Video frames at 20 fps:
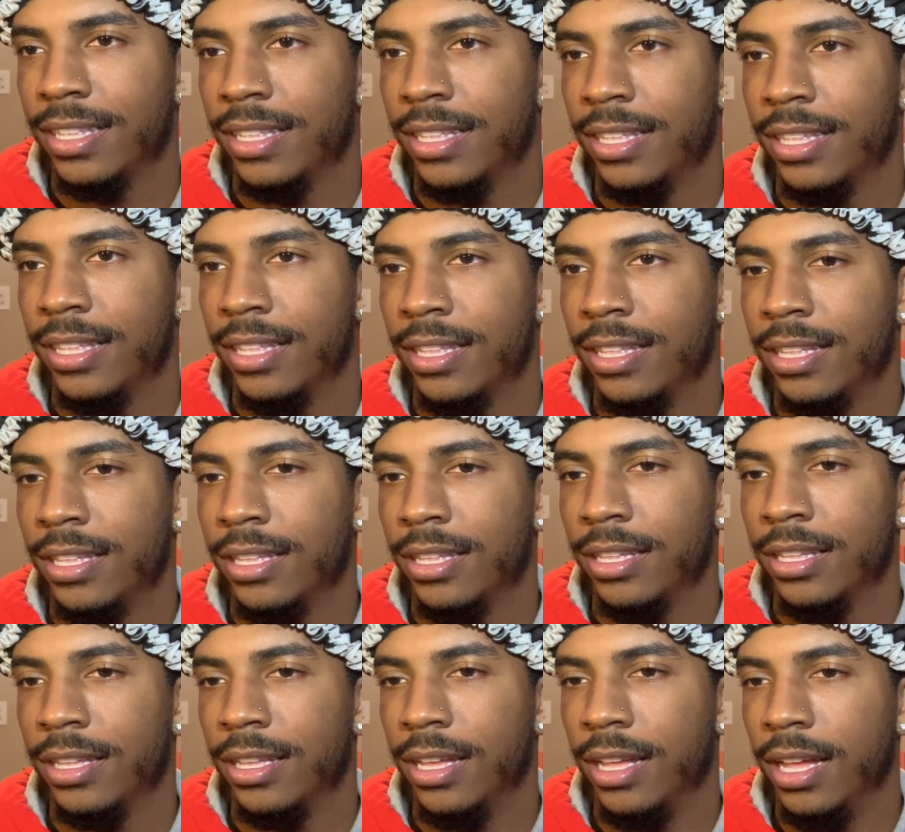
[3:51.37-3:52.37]
the bench, he's got to
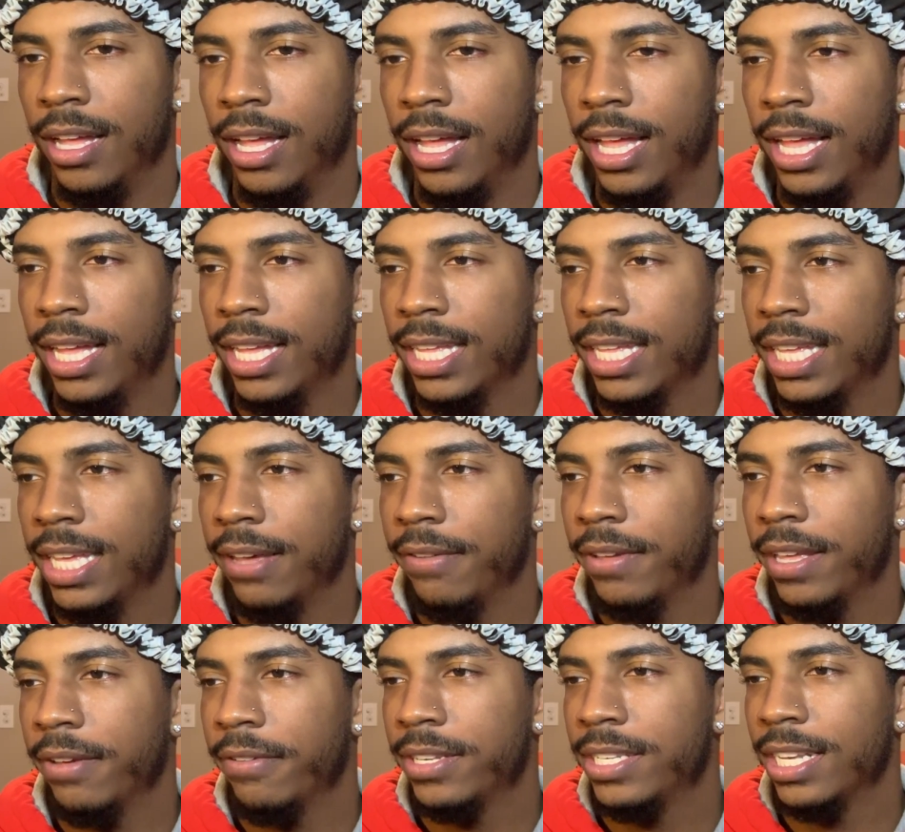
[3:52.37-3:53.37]
check. Uh huh.
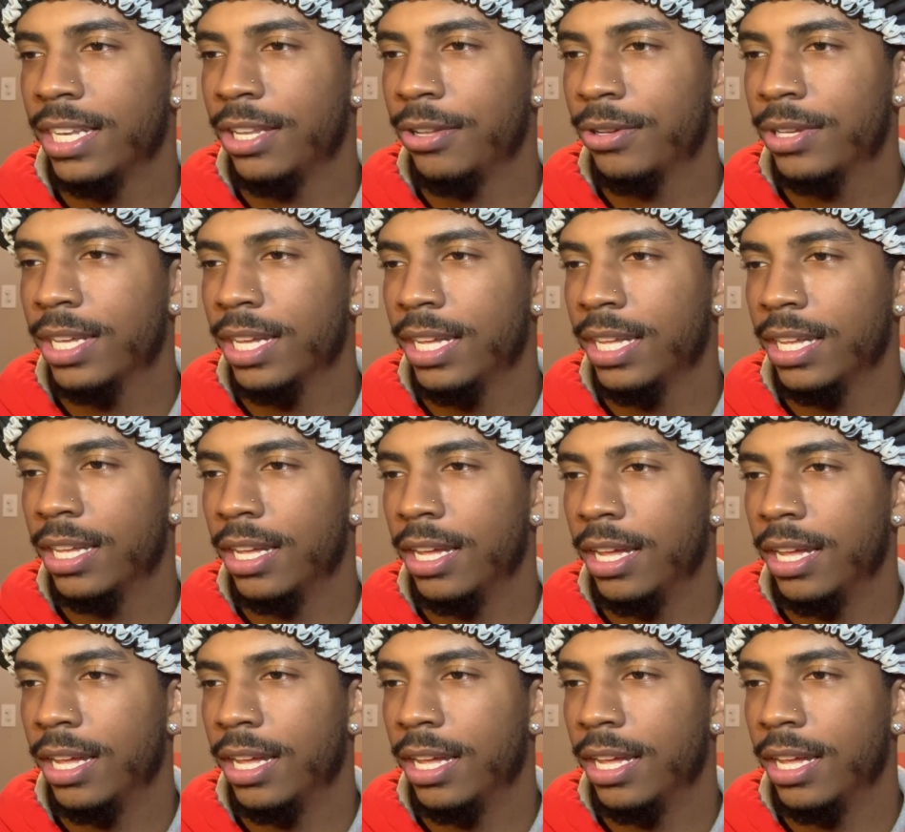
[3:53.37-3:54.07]
Give, give it to Luka.